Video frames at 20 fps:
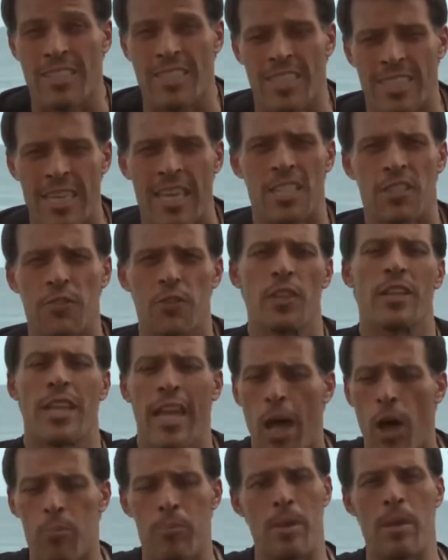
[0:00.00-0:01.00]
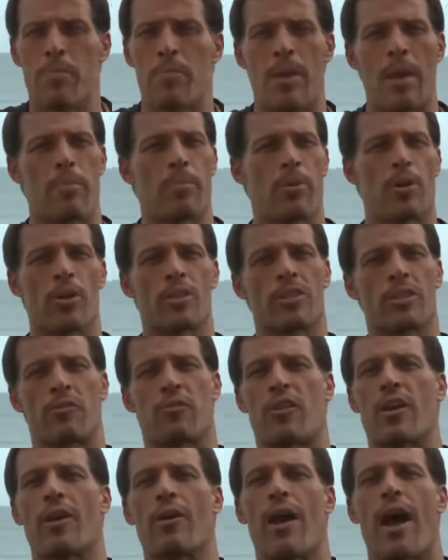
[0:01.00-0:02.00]
successful in helping people to
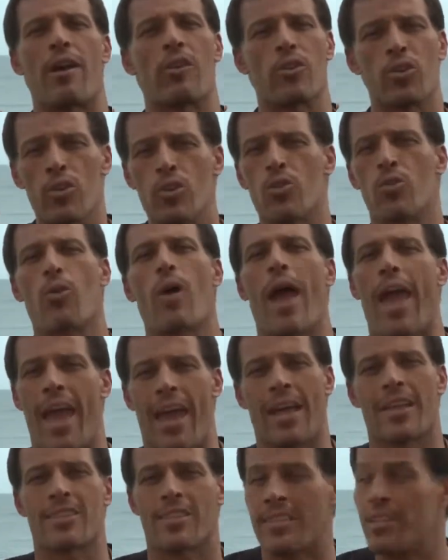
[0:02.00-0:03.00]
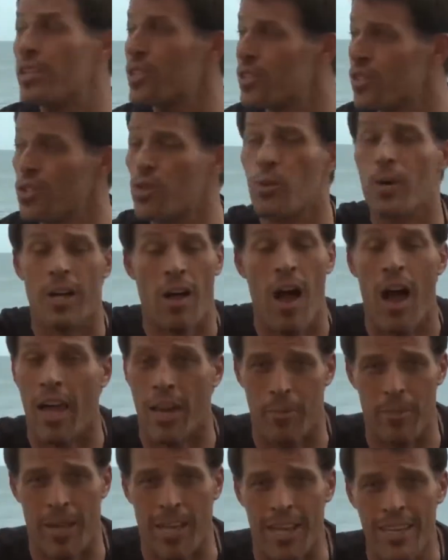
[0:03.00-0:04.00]
figure out new ways in this new
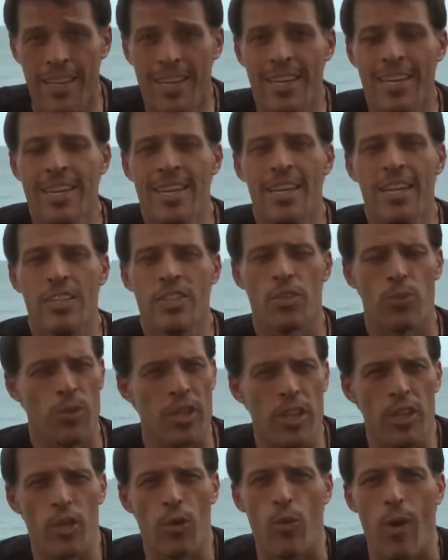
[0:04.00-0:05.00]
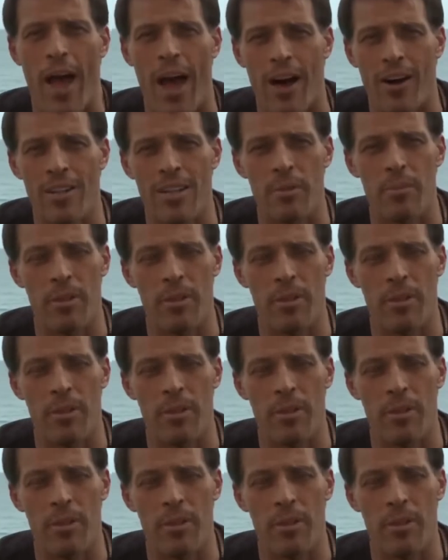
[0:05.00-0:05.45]
economy to really do well.